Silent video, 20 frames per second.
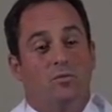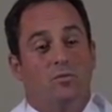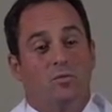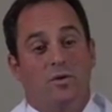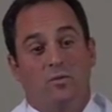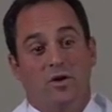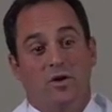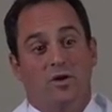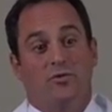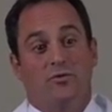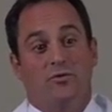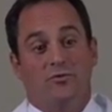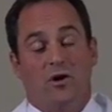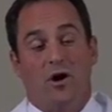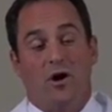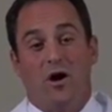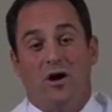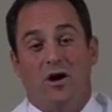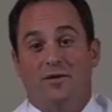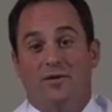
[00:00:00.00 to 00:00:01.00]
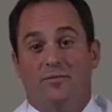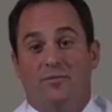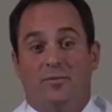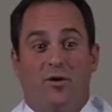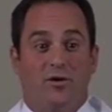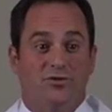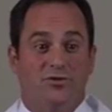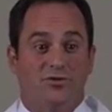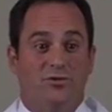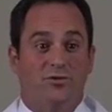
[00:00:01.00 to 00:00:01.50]
We will talk in
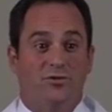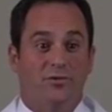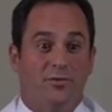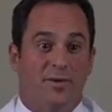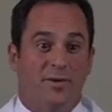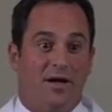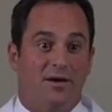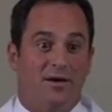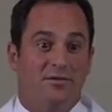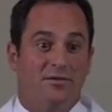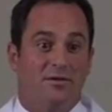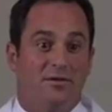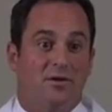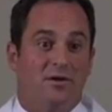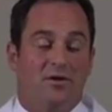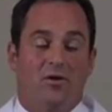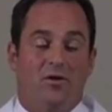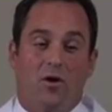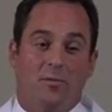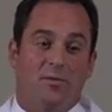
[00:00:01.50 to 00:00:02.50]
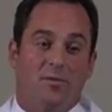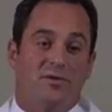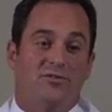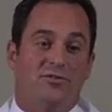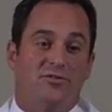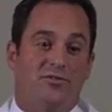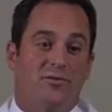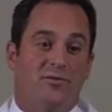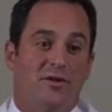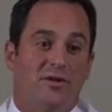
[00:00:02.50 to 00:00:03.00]
part 2 about carpal
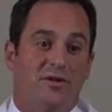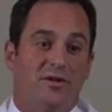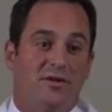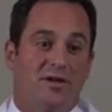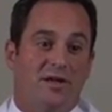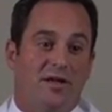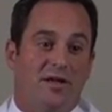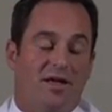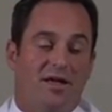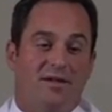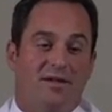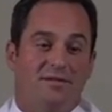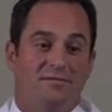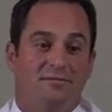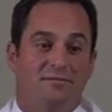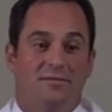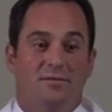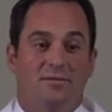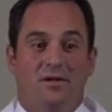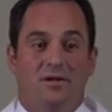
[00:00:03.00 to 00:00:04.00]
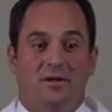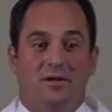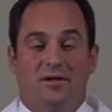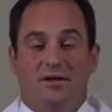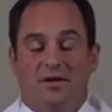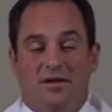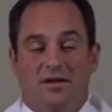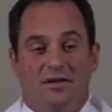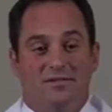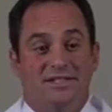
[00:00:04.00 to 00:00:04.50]
instability and
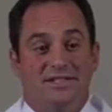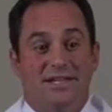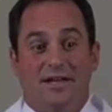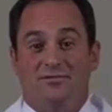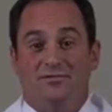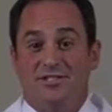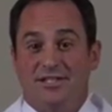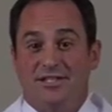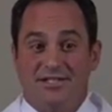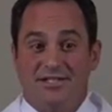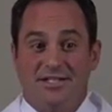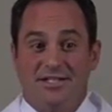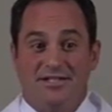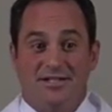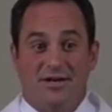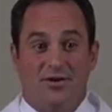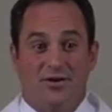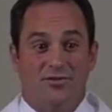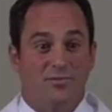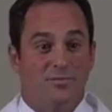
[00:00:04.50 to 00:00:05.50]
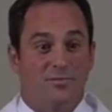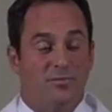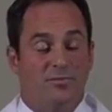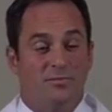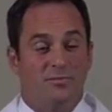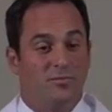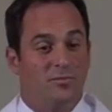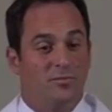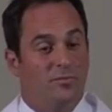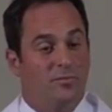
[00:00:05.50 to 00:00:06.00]
TFCC tears,
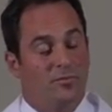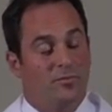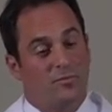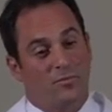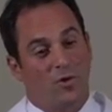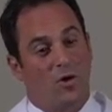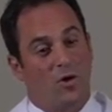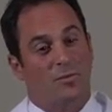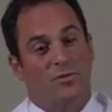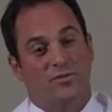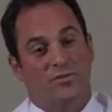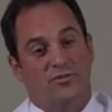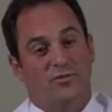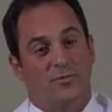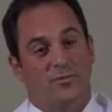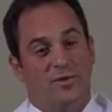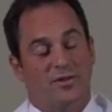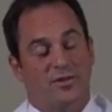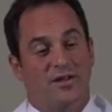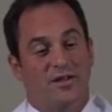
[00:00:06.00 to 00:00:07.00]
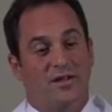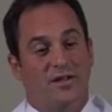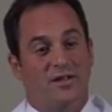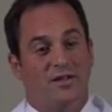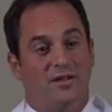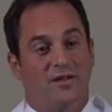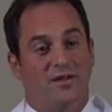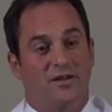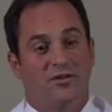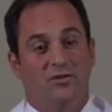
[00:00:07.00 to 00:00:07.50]
carpal
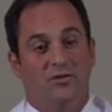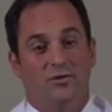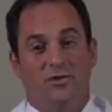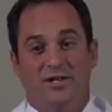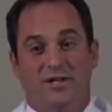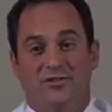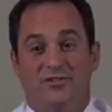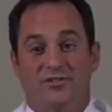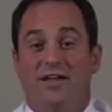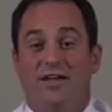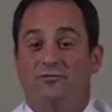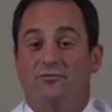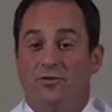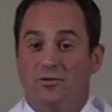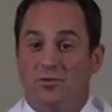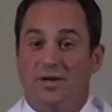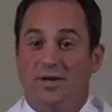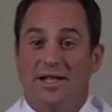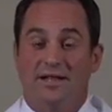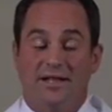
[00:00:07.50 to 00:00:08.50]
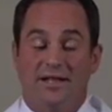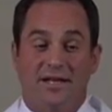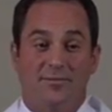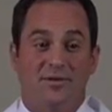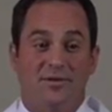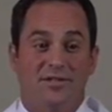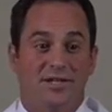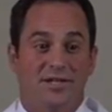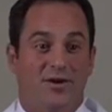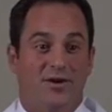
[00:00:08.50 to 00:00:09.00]
instability, including scapholunate
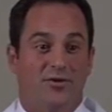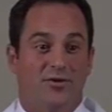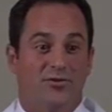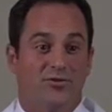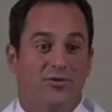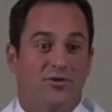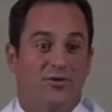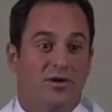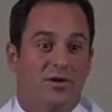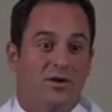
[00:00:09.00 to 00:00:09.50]
ligament tears.